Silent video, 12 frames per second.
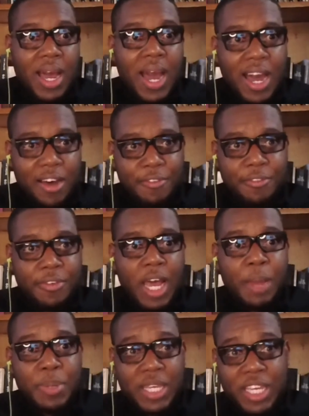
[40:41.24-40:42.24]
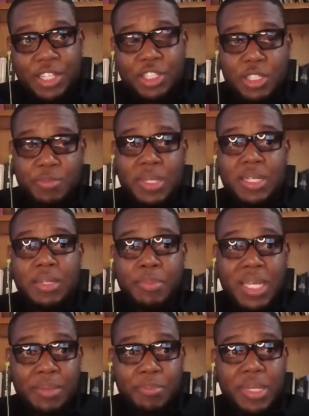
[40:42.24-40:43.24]
have applications
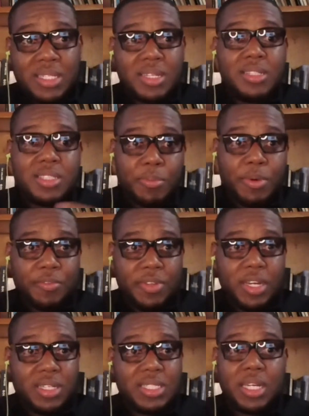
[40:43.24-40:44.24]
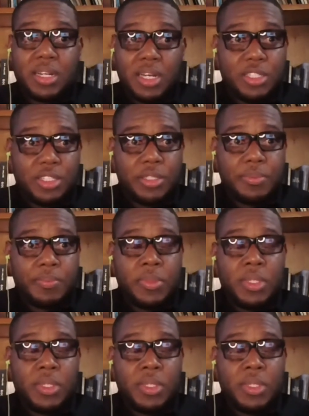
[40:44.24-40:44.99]
being built on top of their technology,